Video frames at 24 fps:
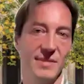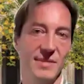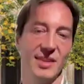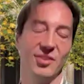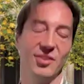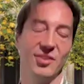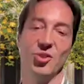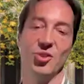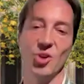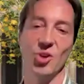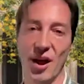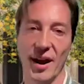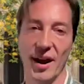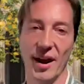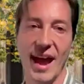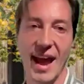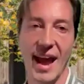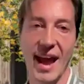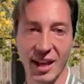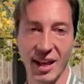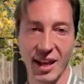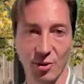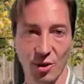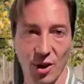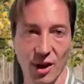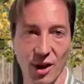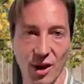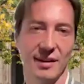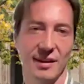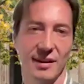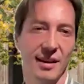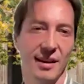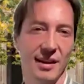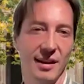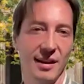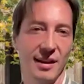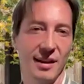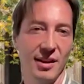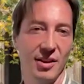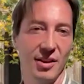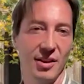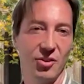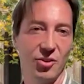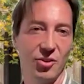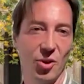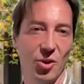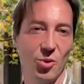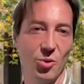We've seen the report, it's not
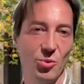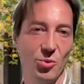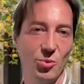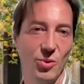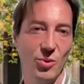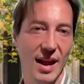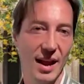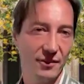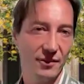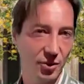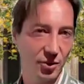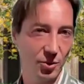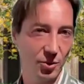accurate.